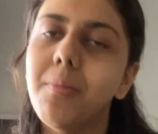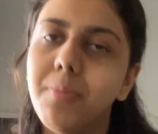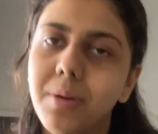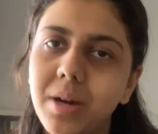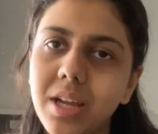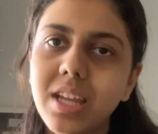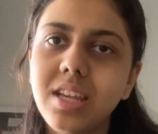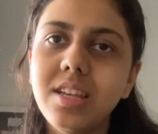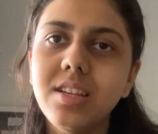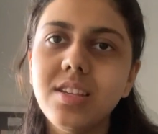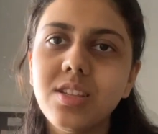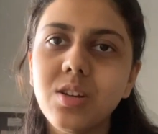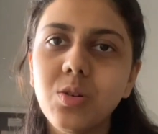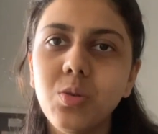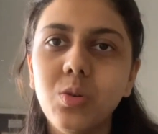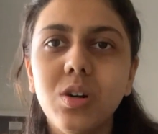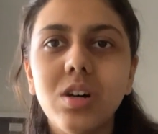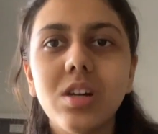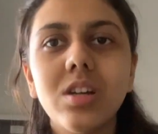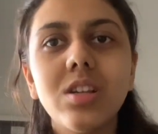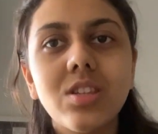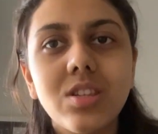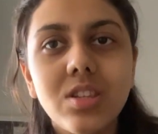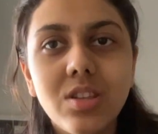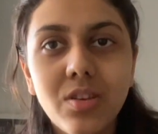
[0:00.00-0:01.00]
But Easter
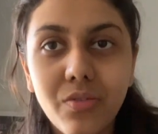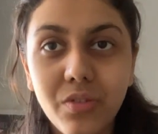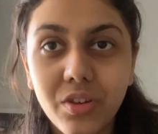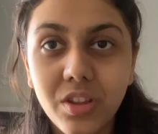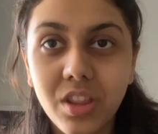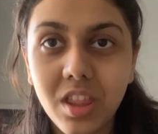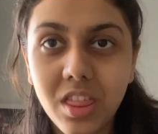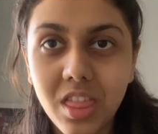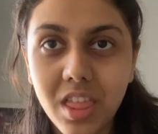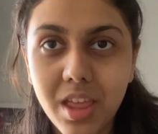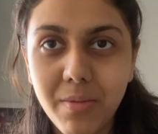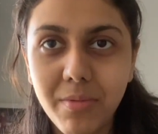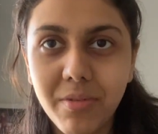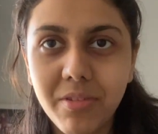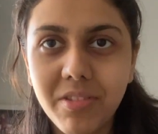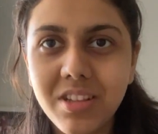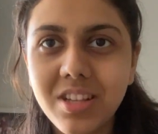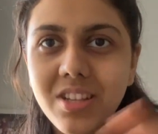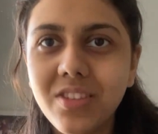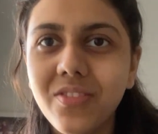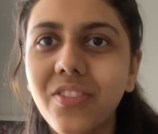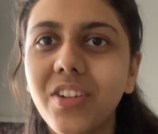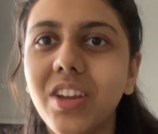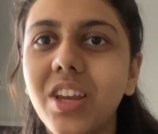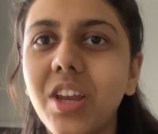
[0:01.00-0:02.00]
works for the theme of
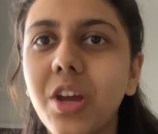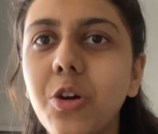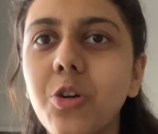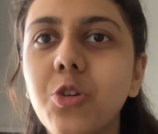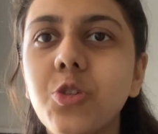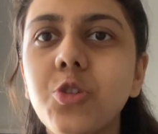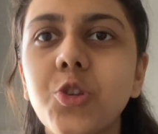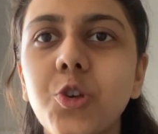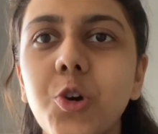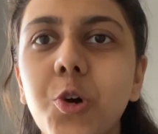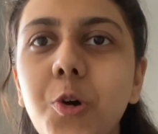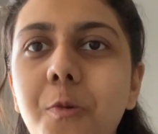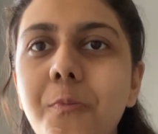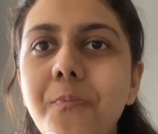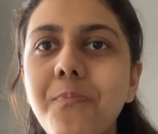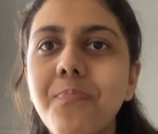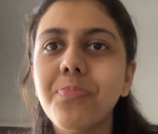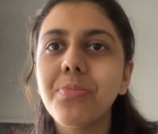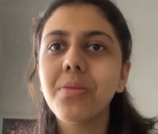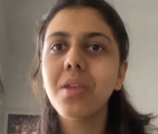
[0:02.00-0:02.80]
this video, so